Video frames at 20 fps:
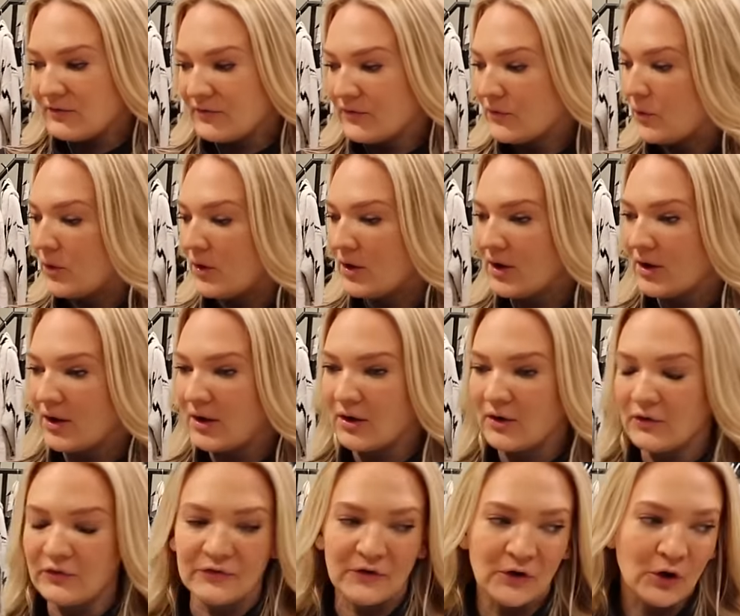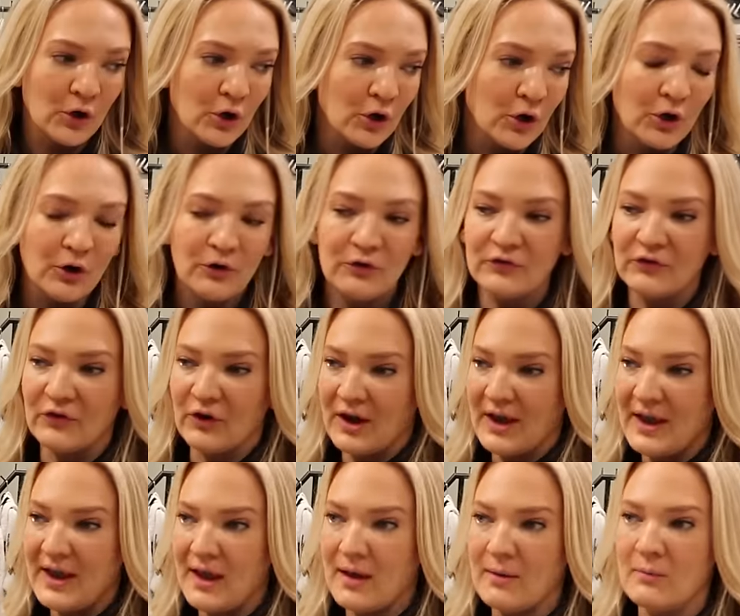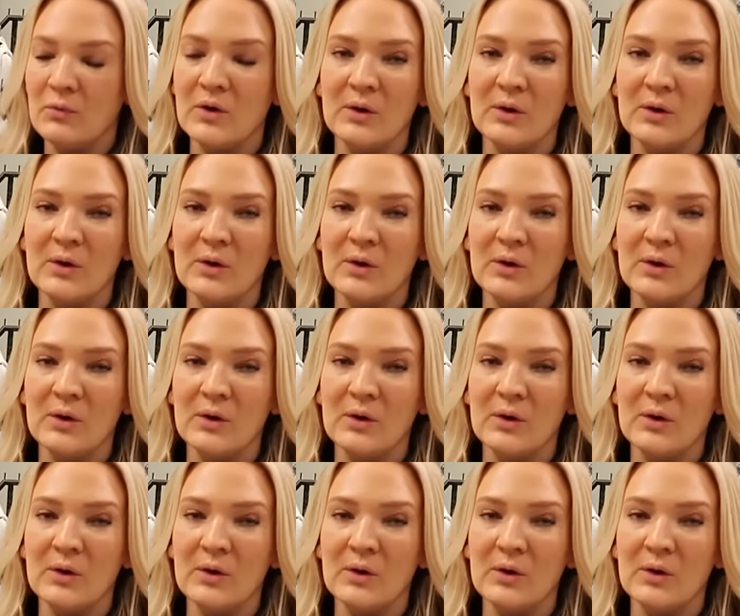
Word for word: for her, for him.